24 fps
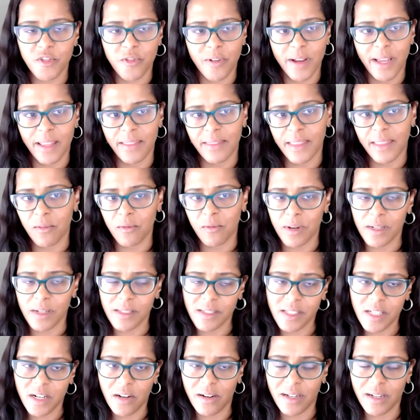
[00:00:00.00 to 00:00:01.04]
trend that
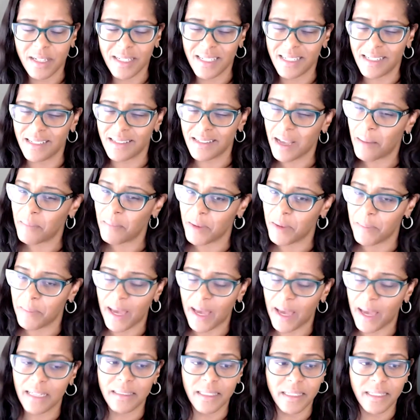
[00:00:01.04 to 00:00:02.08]
was gone and is coming
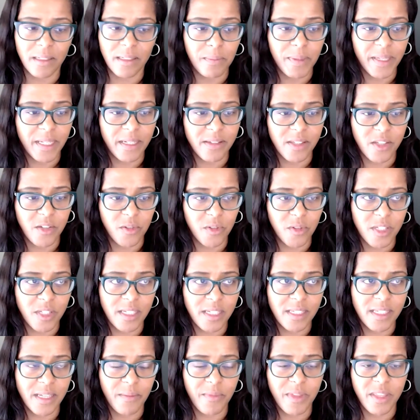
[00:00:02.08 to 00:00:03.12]
back a little bit is you'll
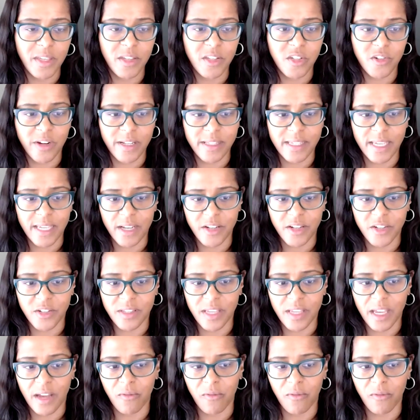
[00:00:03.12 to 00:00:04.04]
see some of these transactions